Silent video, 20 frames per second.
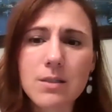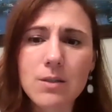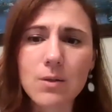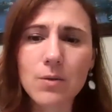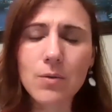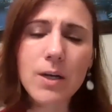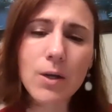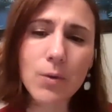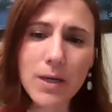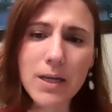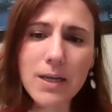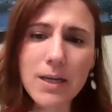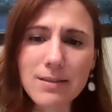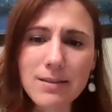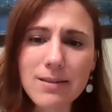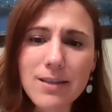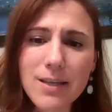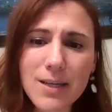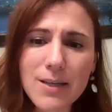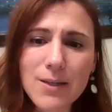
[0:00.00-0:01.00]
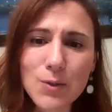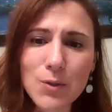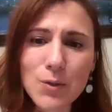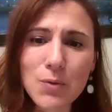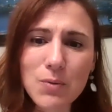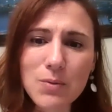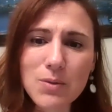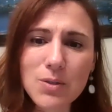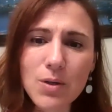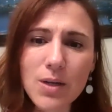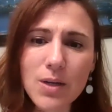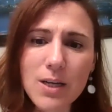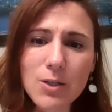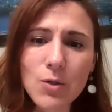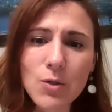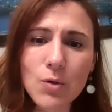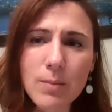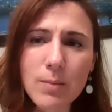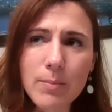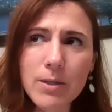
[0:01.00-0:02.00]
So anyway, so yeah,
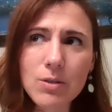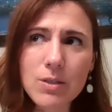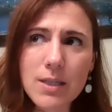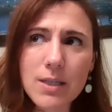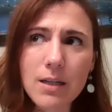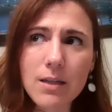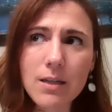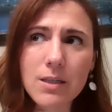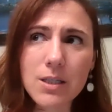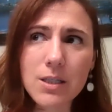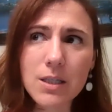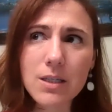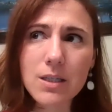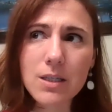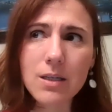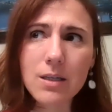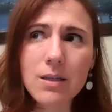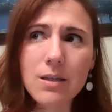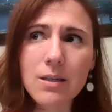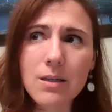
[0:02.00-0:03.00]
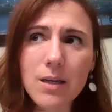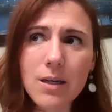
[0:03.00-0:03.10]
Thuli Madonsela, she